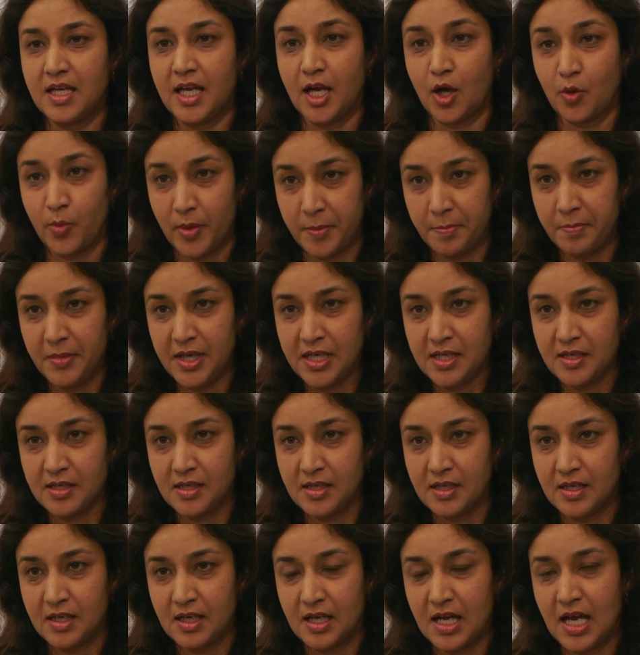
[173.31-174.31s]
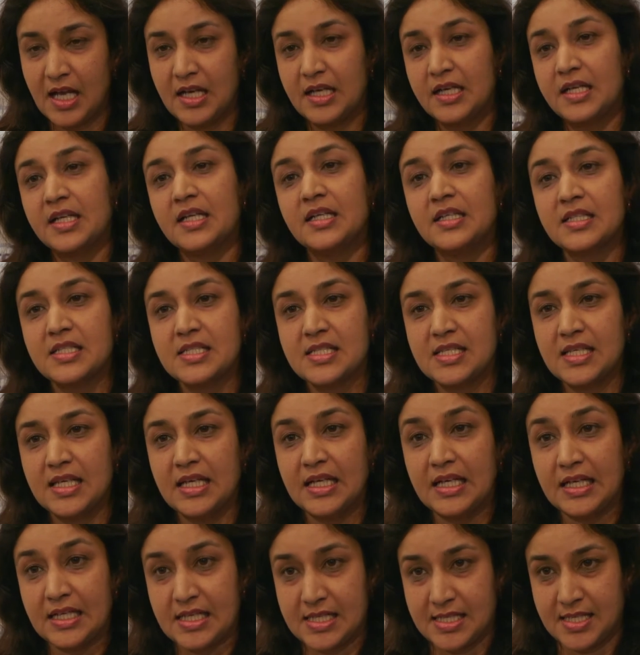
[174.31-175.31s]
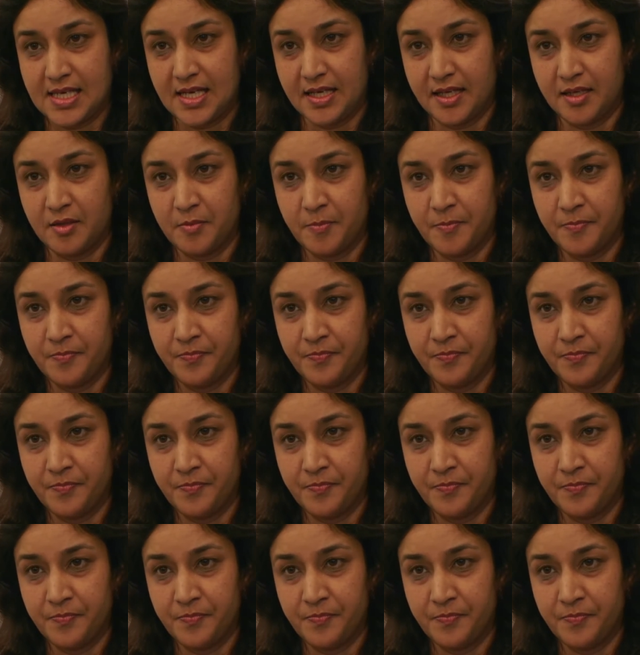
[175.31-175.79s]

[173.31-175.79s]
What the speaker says: equipment and redundancy in design.